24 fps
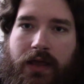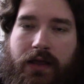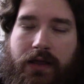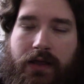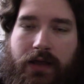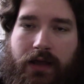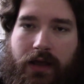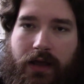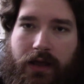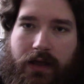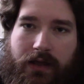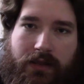
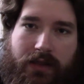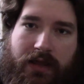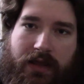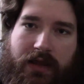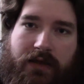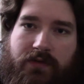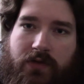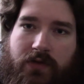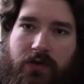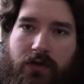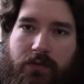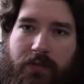and they
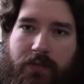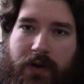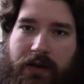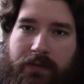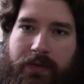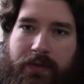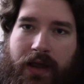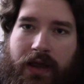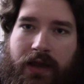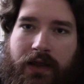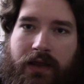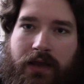give you your money
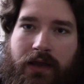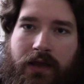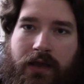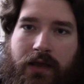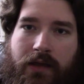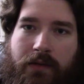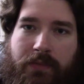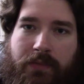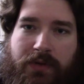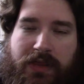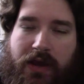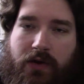back.
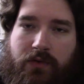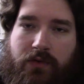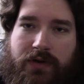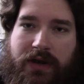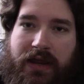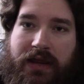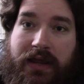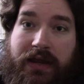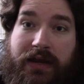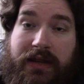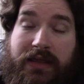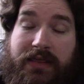But they don't
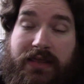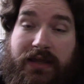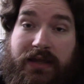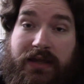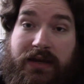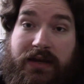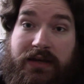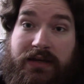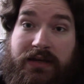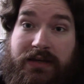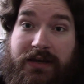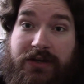take anything
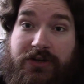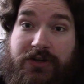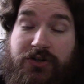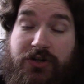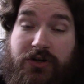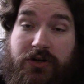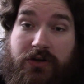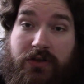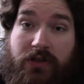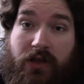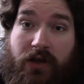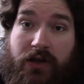in
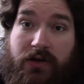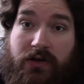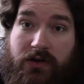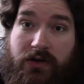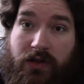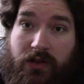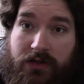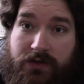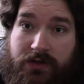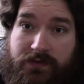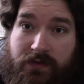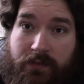addition to the
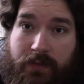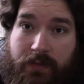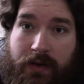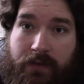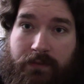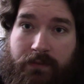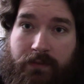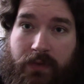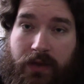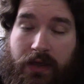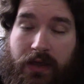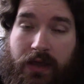$100 from
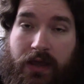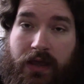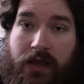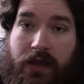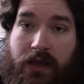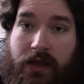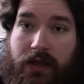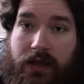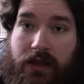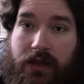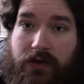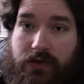him.
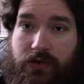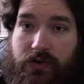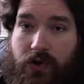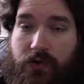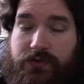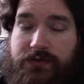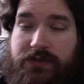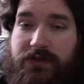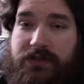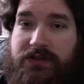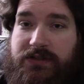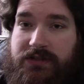In
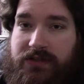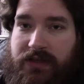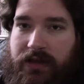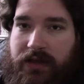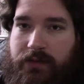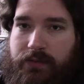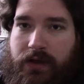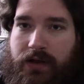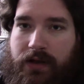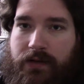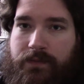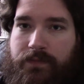Nozick's
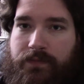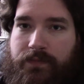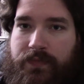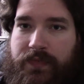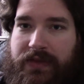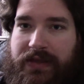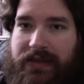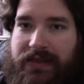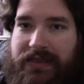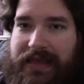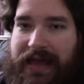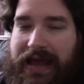schema,
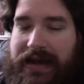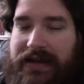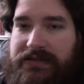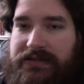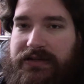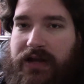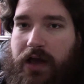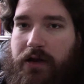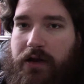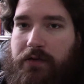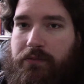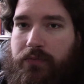that is
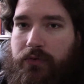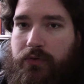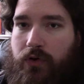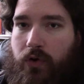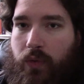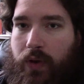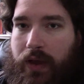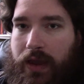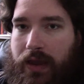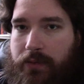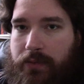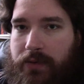not
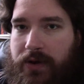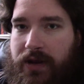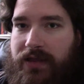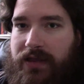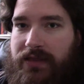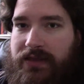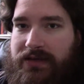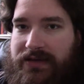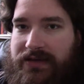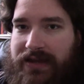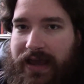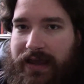prohibiting
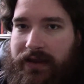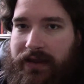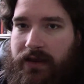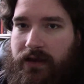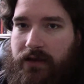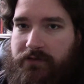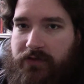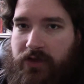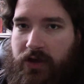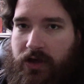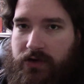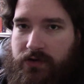the taking
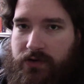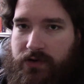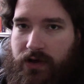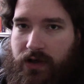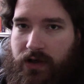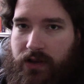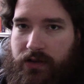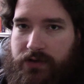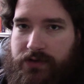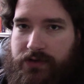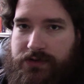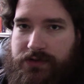of the
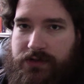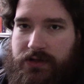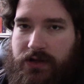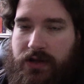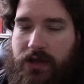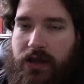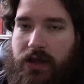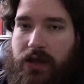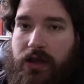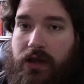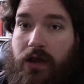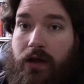$100.
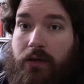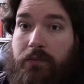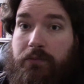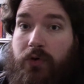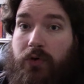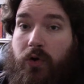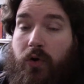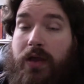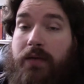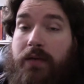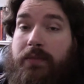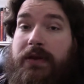
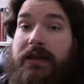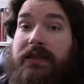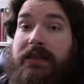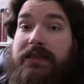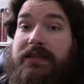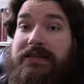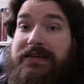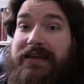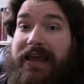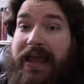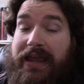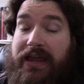Prohibiting
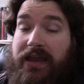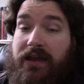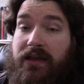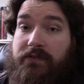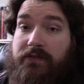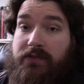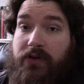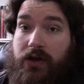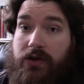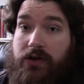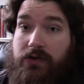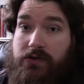the taking of
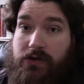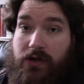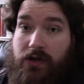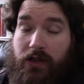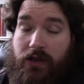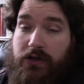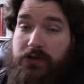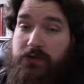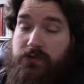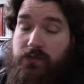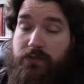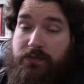
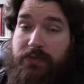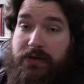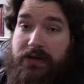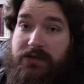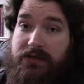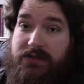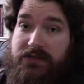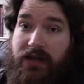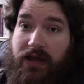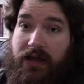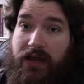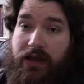$100 would be to
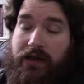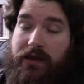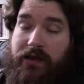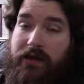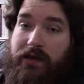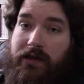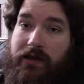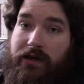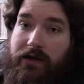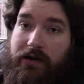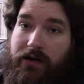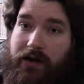say,
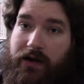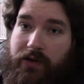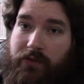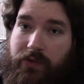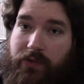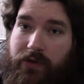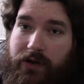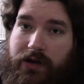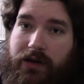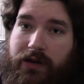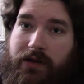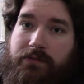all right,
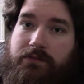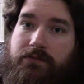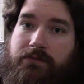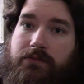we're going to